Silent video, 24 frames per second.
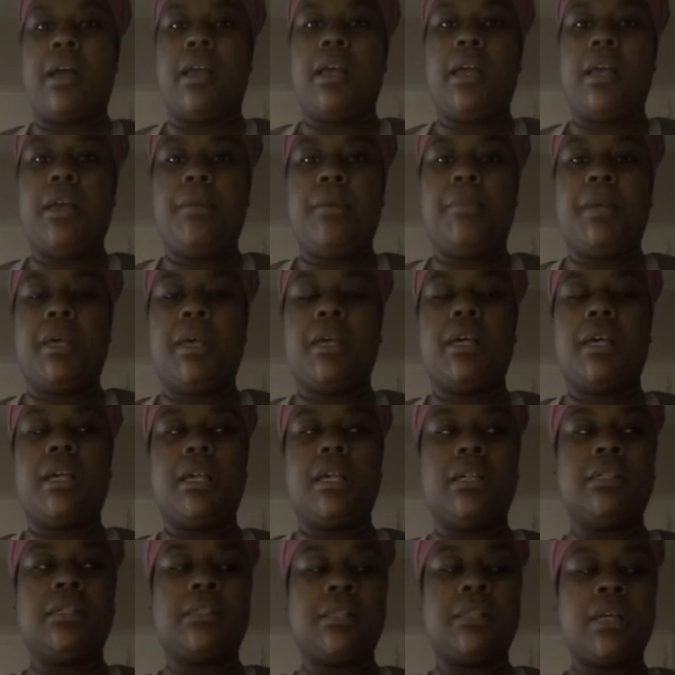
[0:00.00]
I eat,
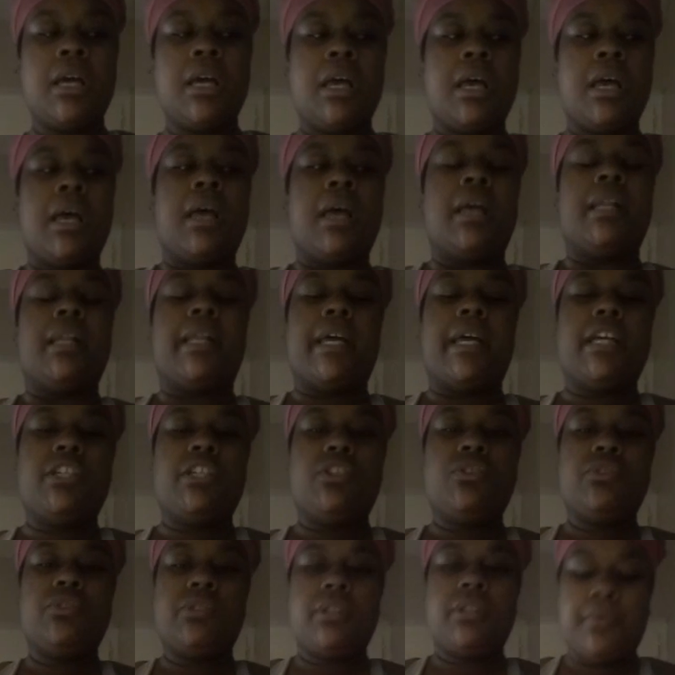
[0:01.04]
because that's
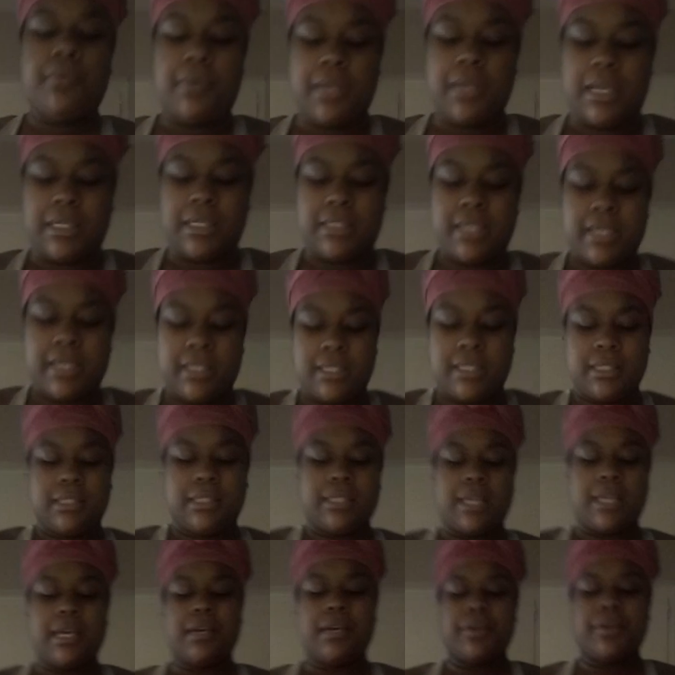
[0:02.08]
usually when I check the
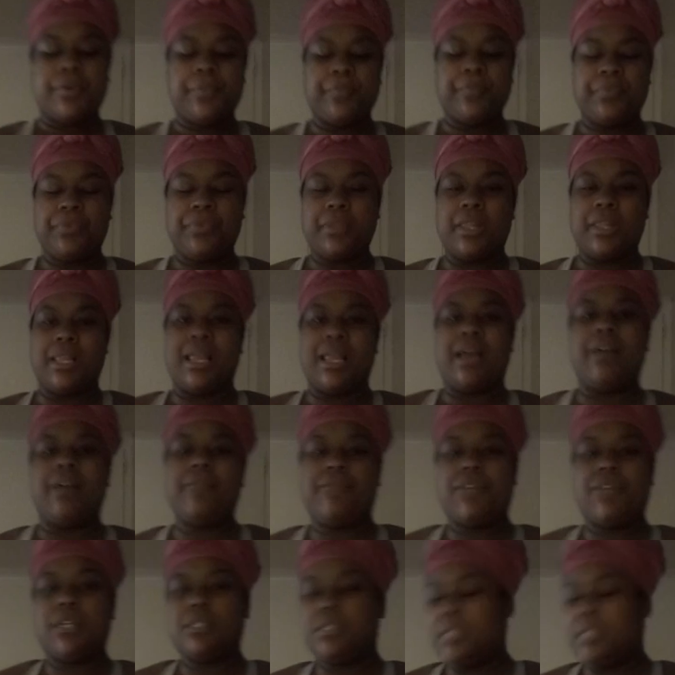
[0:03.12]
scale, not
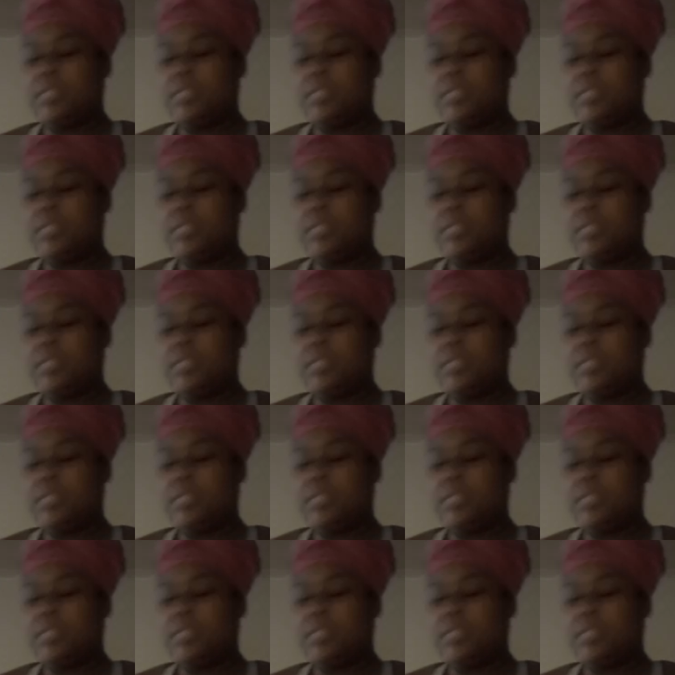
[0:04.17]
first